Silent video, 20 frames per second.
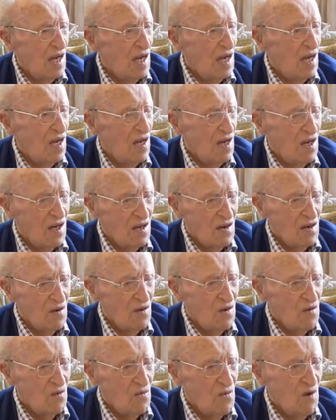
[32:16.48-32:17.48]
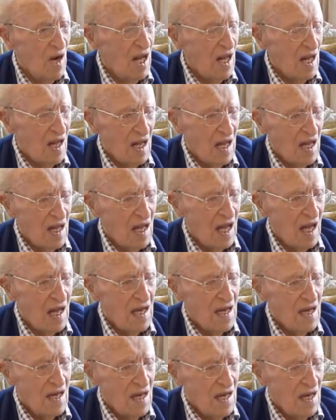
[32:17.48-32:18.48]
uh, well.
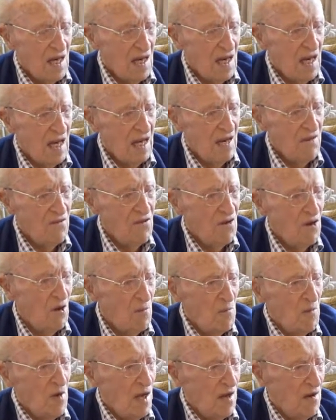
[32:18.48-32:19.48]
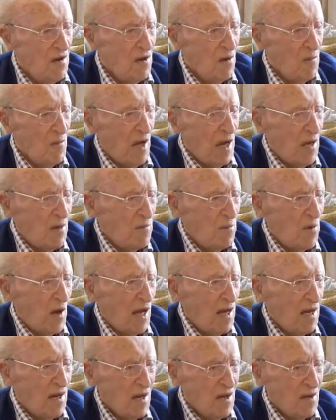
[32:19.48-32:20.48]
Like, if you met your bed
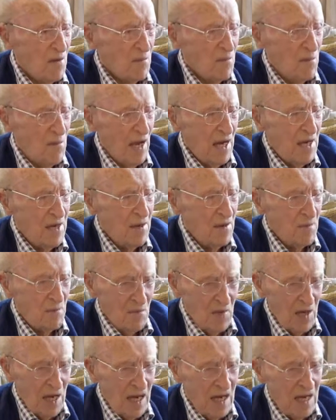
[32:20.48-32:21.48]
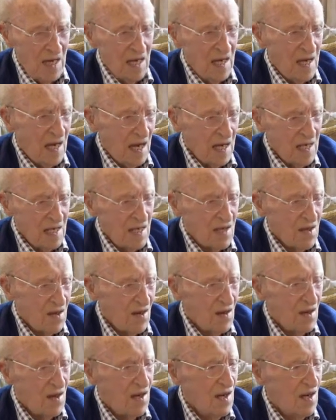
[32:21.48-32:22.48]
panel, bed mate next
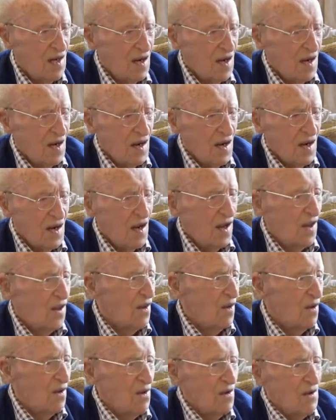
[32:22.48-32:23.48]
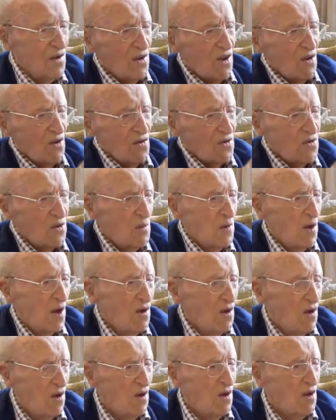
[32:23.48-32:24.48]
to you, and the, thoughts
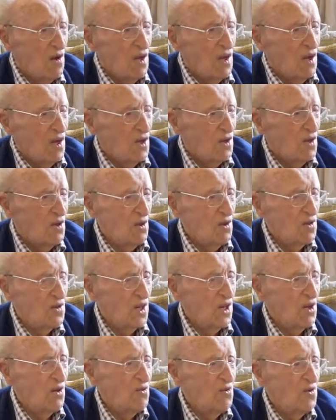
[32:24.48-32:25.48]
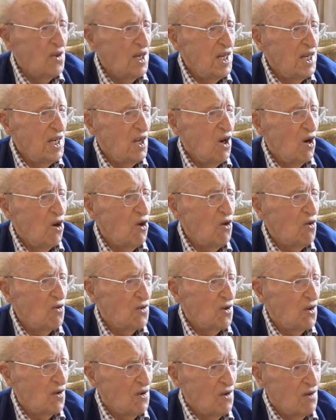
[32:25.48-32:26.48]
about uh, two or three hundred in a
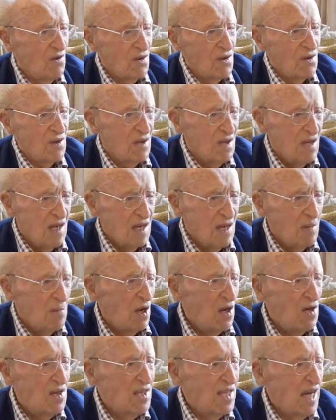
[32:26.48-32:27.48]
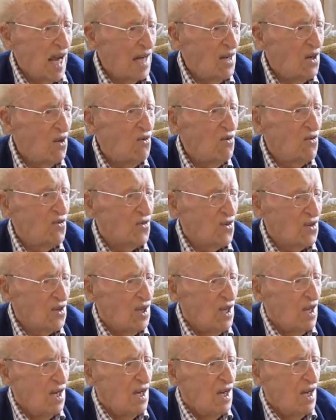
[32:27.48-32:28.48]
hut, and there was about ten huts.
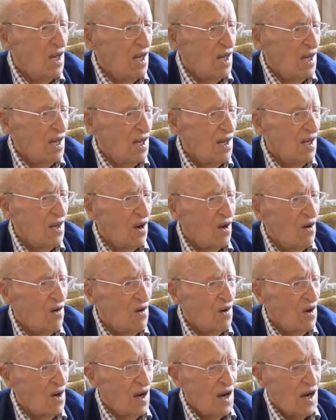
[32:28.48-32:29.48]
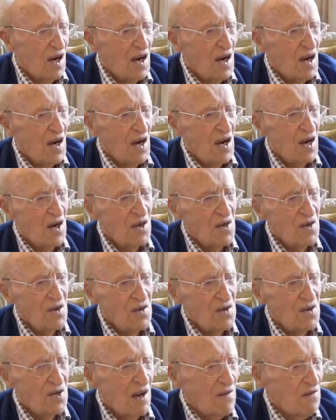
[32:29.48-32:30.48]
You know, uh,
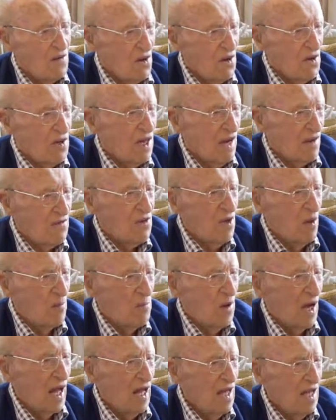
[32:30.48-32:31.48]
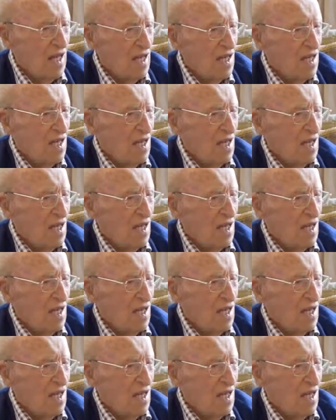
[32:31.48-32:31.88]
you'd have to look after your pal